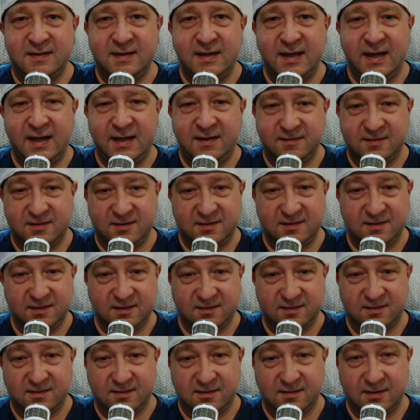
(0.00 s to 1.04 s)
Yes,
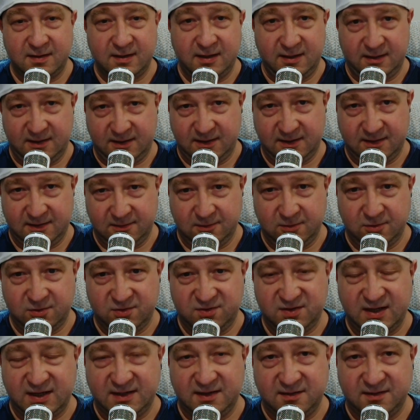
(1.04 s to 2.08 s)
because it
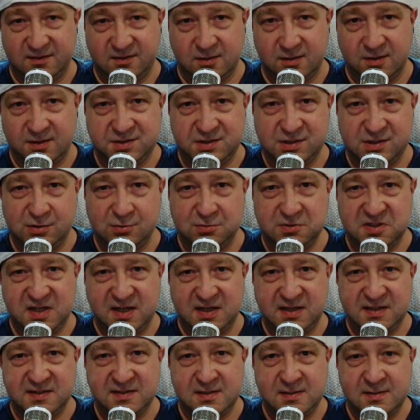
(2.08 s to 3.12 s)
looks like it's got a
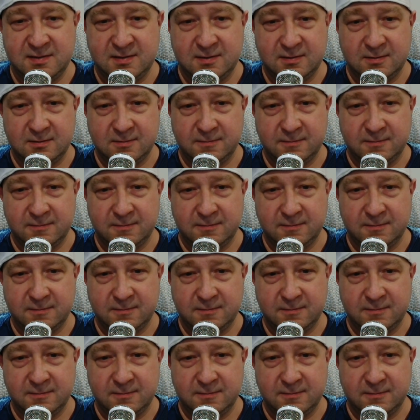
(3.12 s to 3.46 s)
2-season.